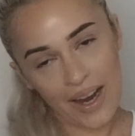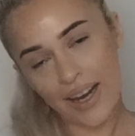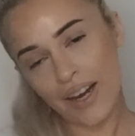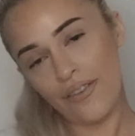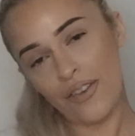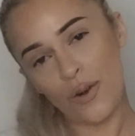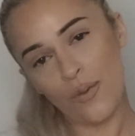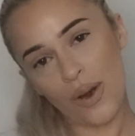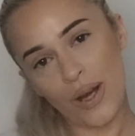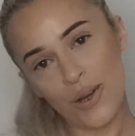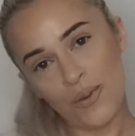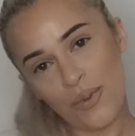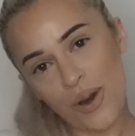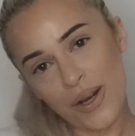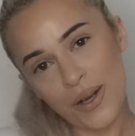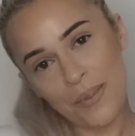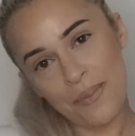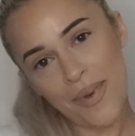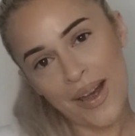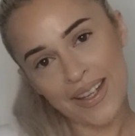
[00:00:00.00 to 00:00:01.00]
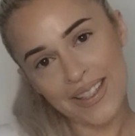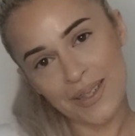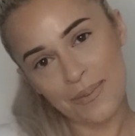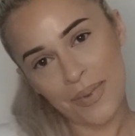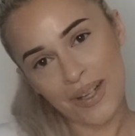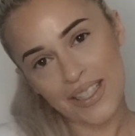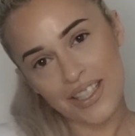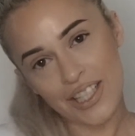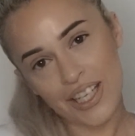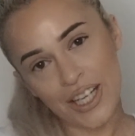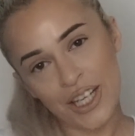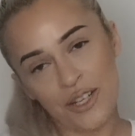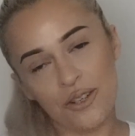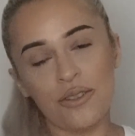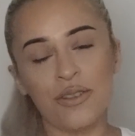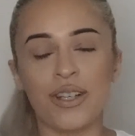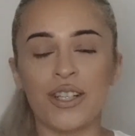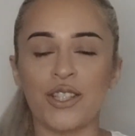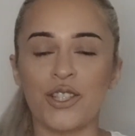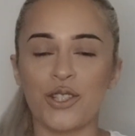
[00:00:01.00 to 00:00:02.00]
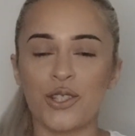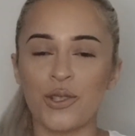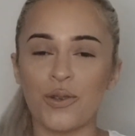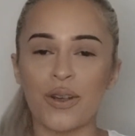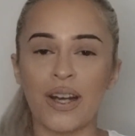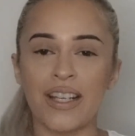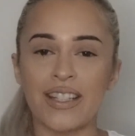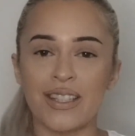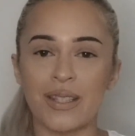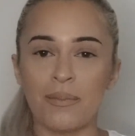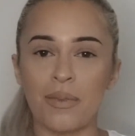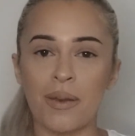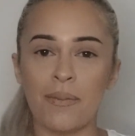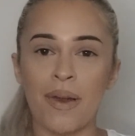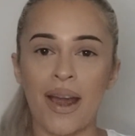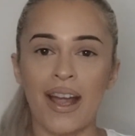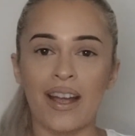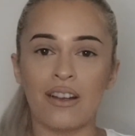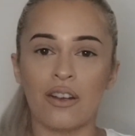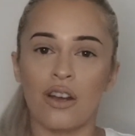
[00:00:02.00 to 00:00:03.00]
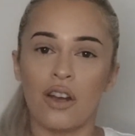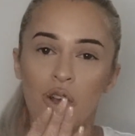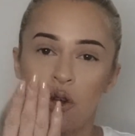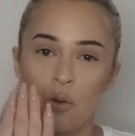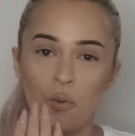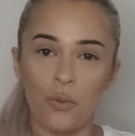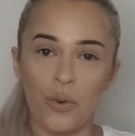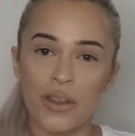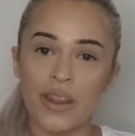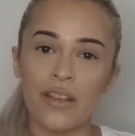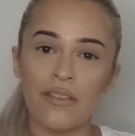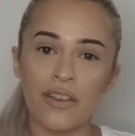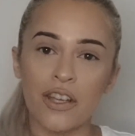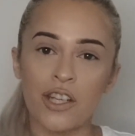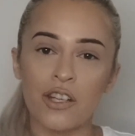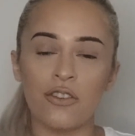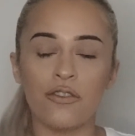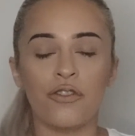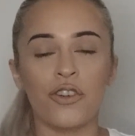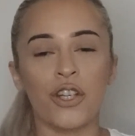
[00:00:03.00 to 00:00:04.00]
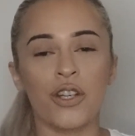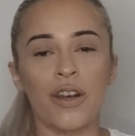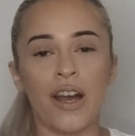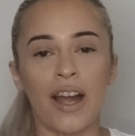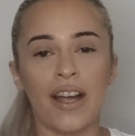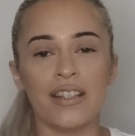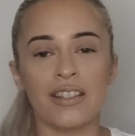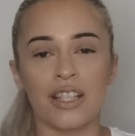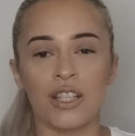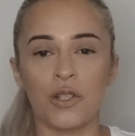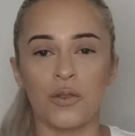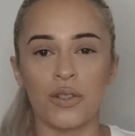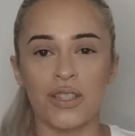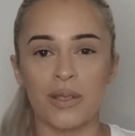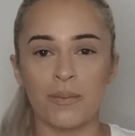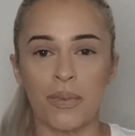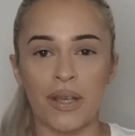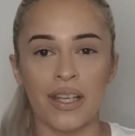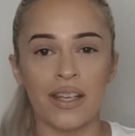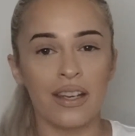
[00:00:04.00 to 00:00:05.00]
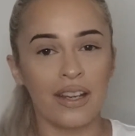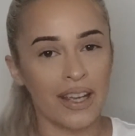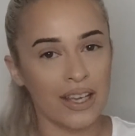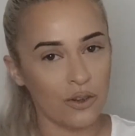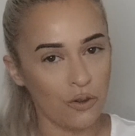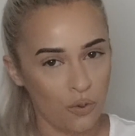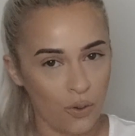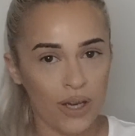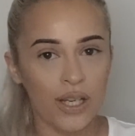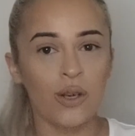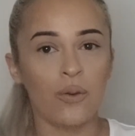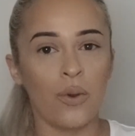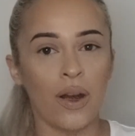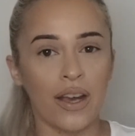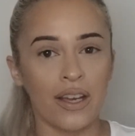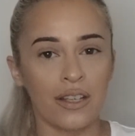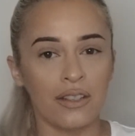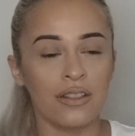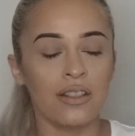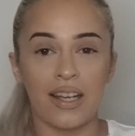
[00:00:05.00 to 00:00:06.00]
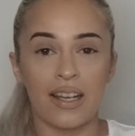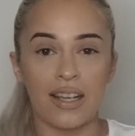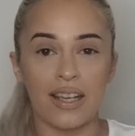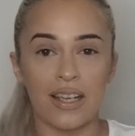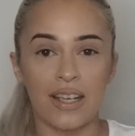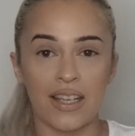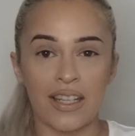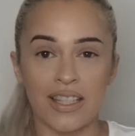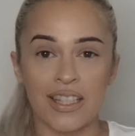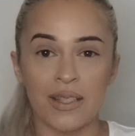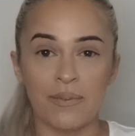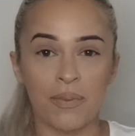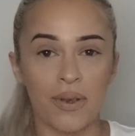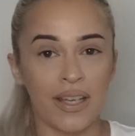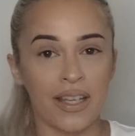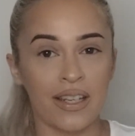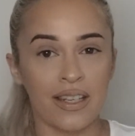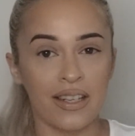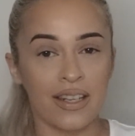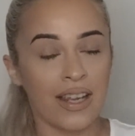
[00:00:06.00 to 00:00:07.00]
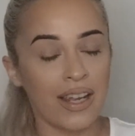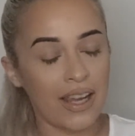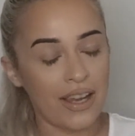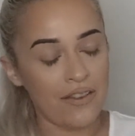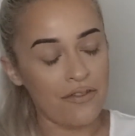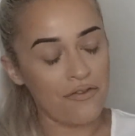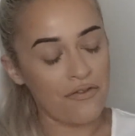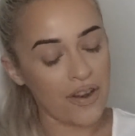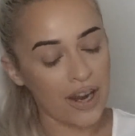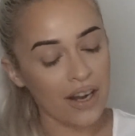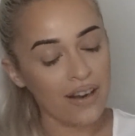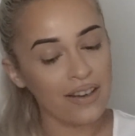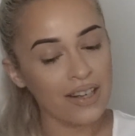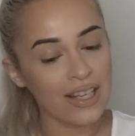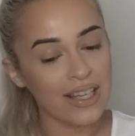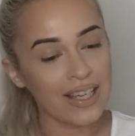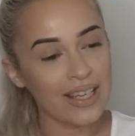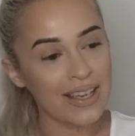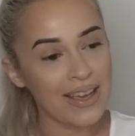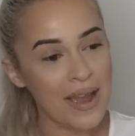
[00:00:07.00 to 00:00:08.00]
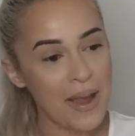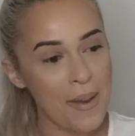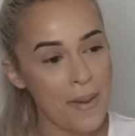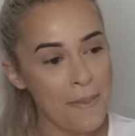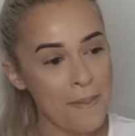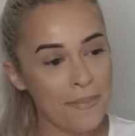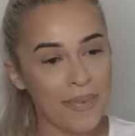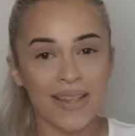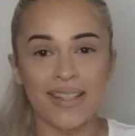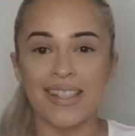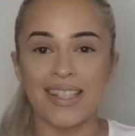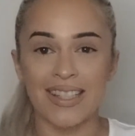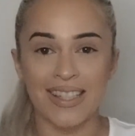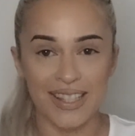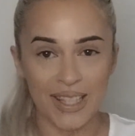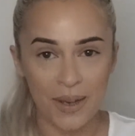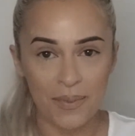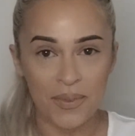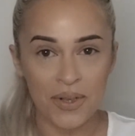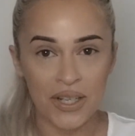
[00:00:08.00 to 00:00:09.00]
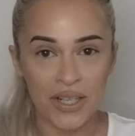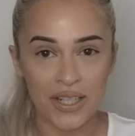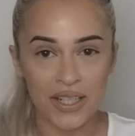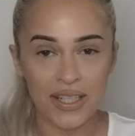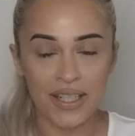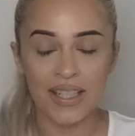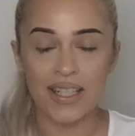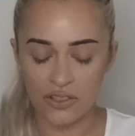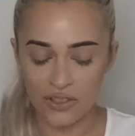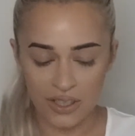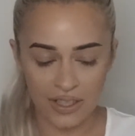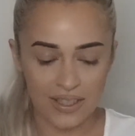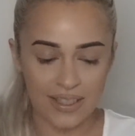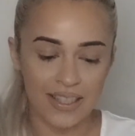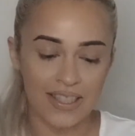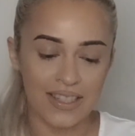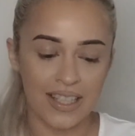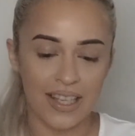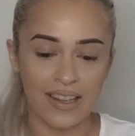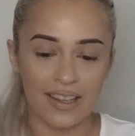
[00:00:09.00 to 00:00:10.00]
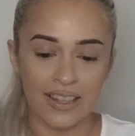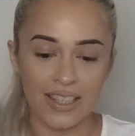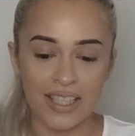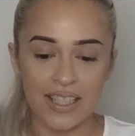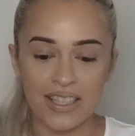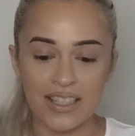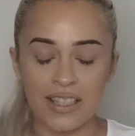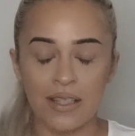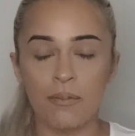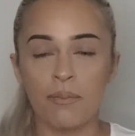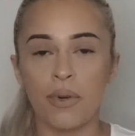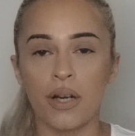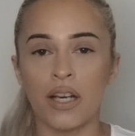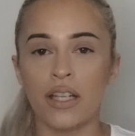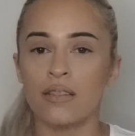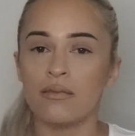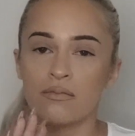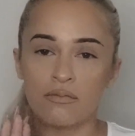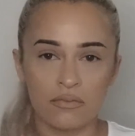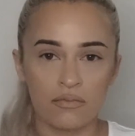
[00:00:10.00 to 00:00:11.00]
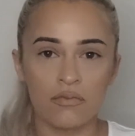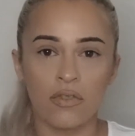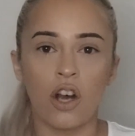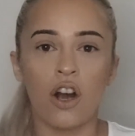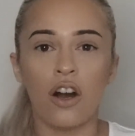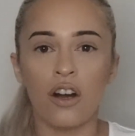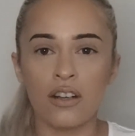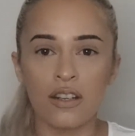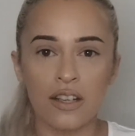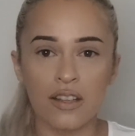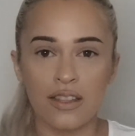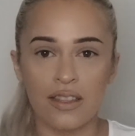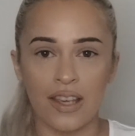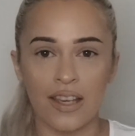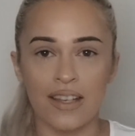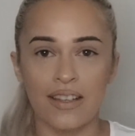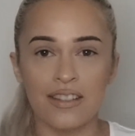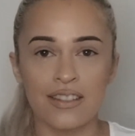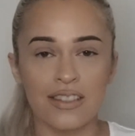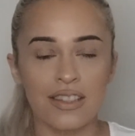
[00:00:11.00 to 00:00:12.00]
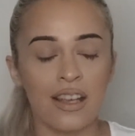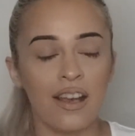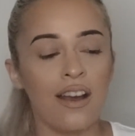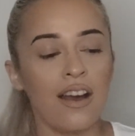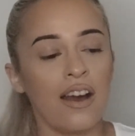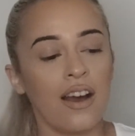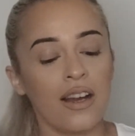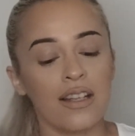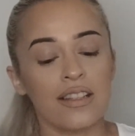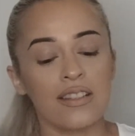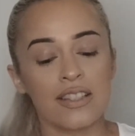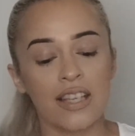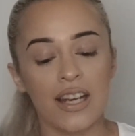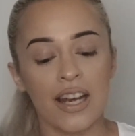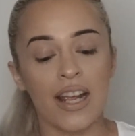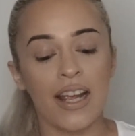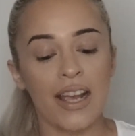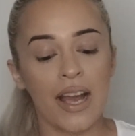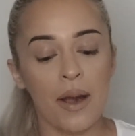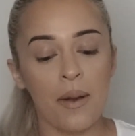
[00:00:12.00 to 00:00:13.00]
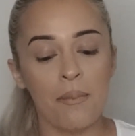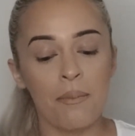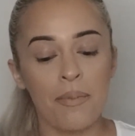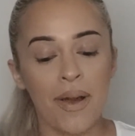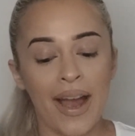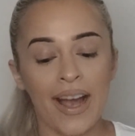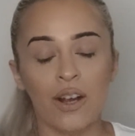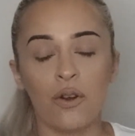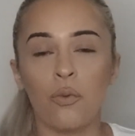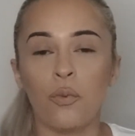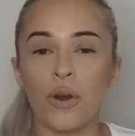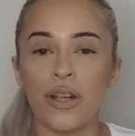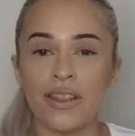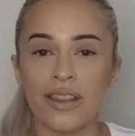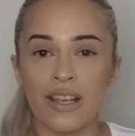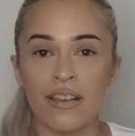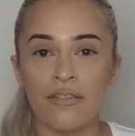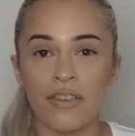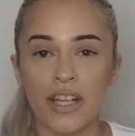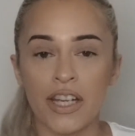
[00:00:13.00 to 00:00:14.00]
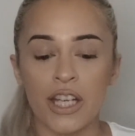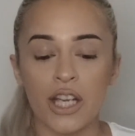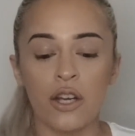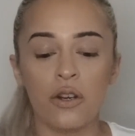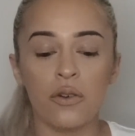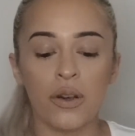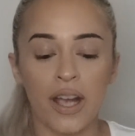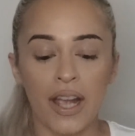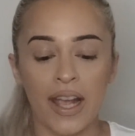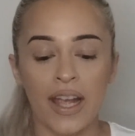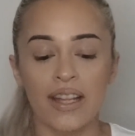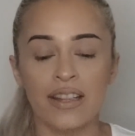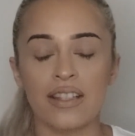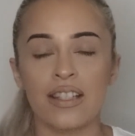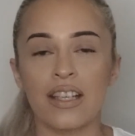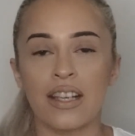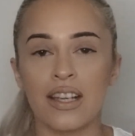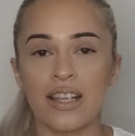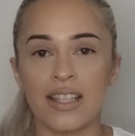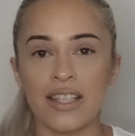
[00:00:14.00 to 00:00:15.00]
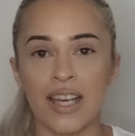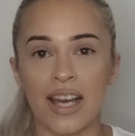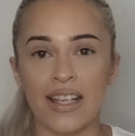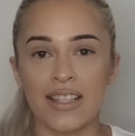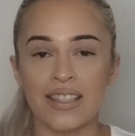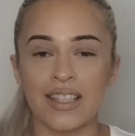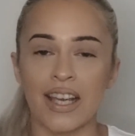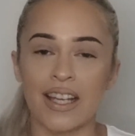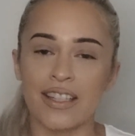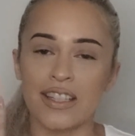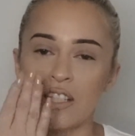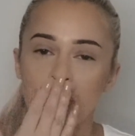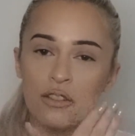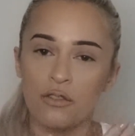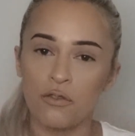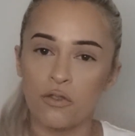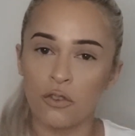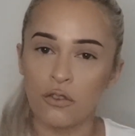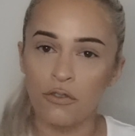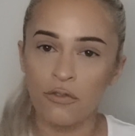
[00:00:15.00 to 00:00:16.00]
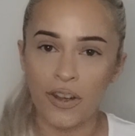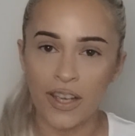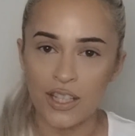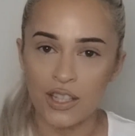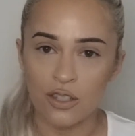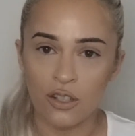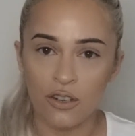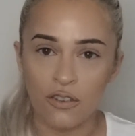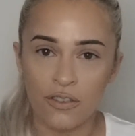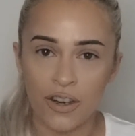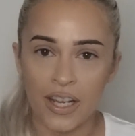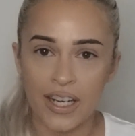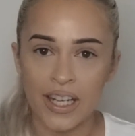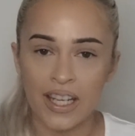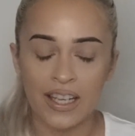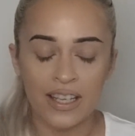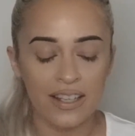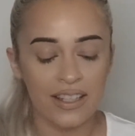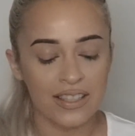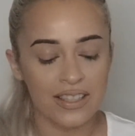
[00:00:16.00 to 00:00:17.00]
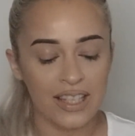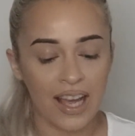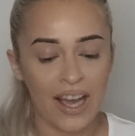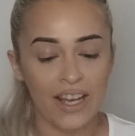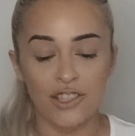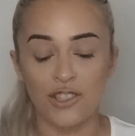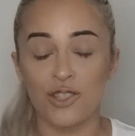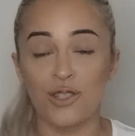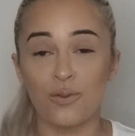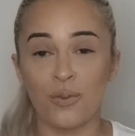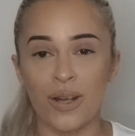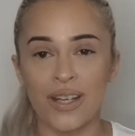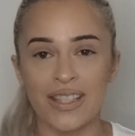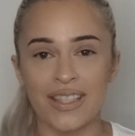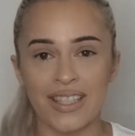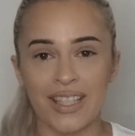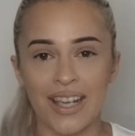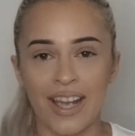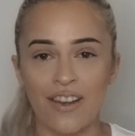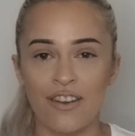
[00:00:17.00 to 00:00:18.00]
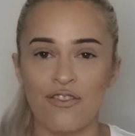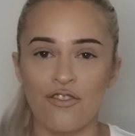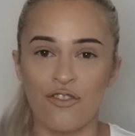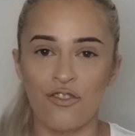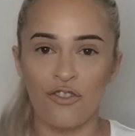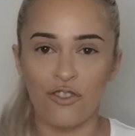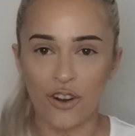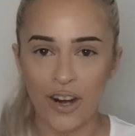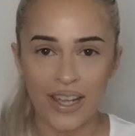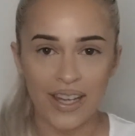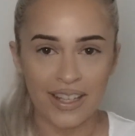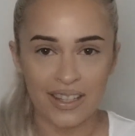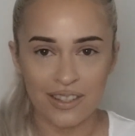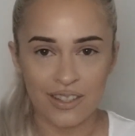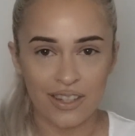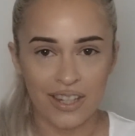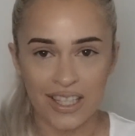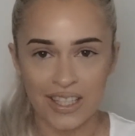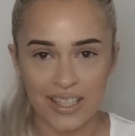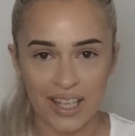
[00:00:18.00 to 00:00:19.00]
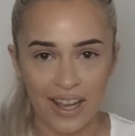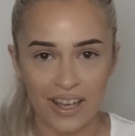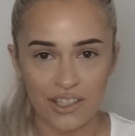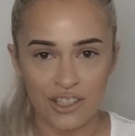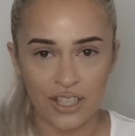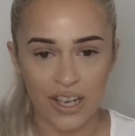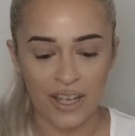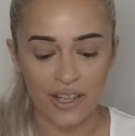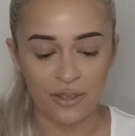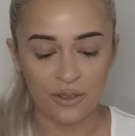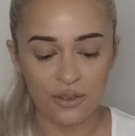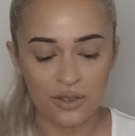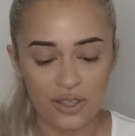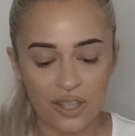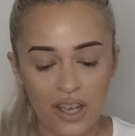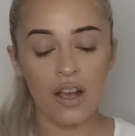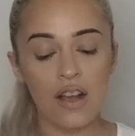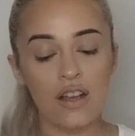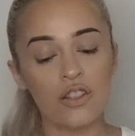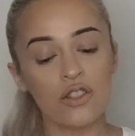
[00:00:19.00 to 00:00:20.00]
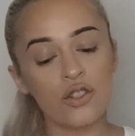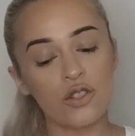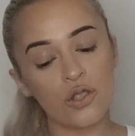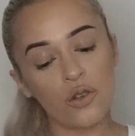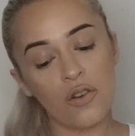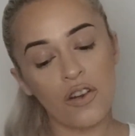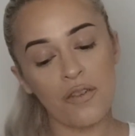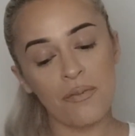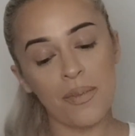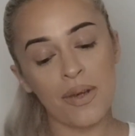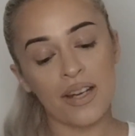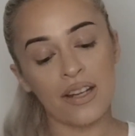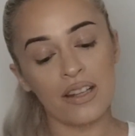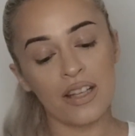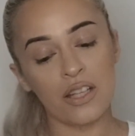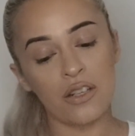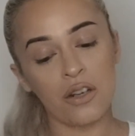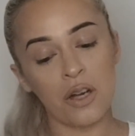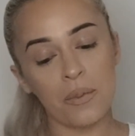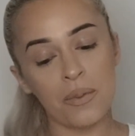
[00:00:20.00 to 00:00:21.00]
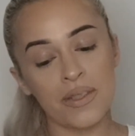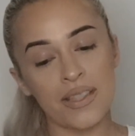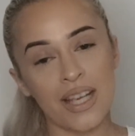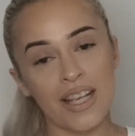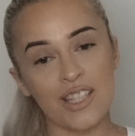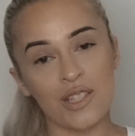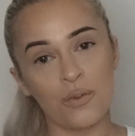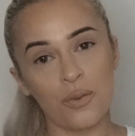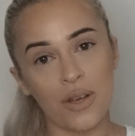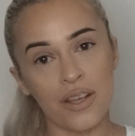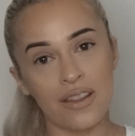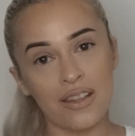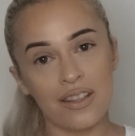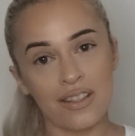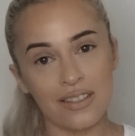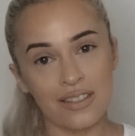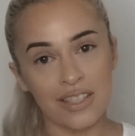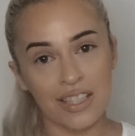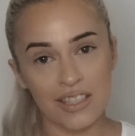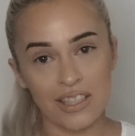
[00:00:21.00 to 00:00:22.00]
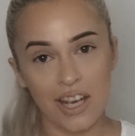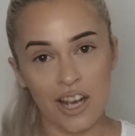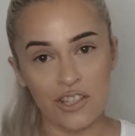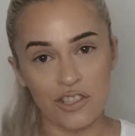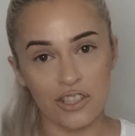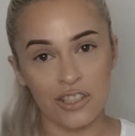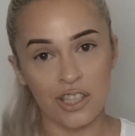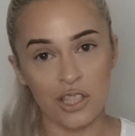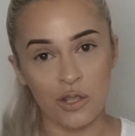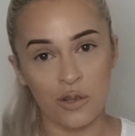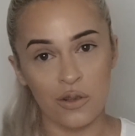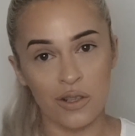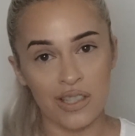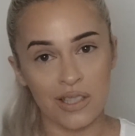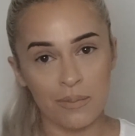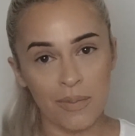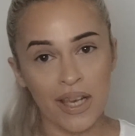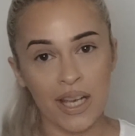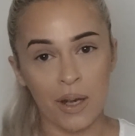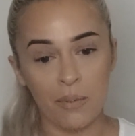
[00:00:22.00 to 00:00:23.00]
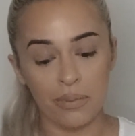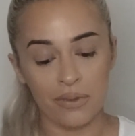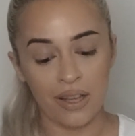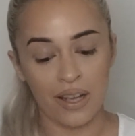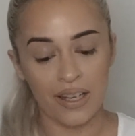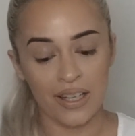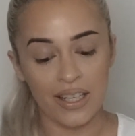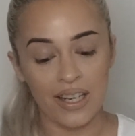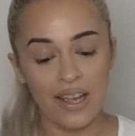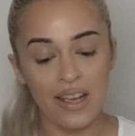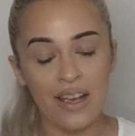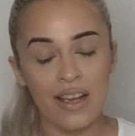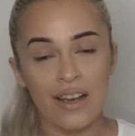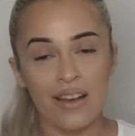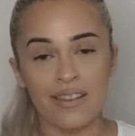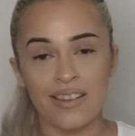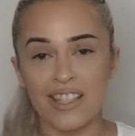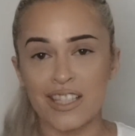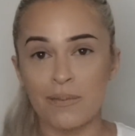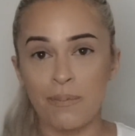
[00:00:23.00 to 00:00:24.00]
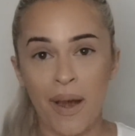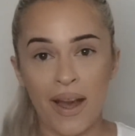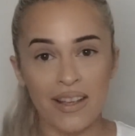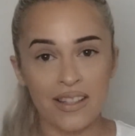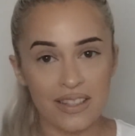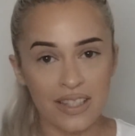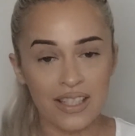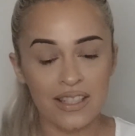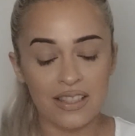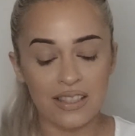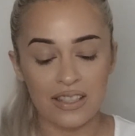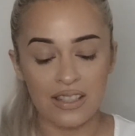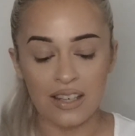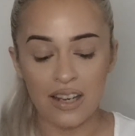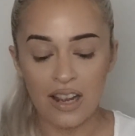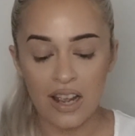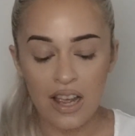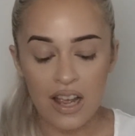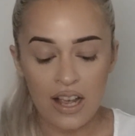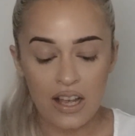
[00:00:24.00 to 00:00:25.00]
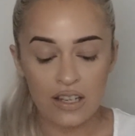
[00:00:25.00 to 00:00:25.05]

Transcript: Hi everyone, welcome back to my channel. It's so nice to be back with a video for you guys. I know it's been quite a while. It's been a very busy summer, just to say the least, but all good things. Today I'm back with a video, and yes, I did a full face already because I just wanted to get right into these eyeshadows. So I've been a little obsessed with Natasha Denona's makeup line this past season.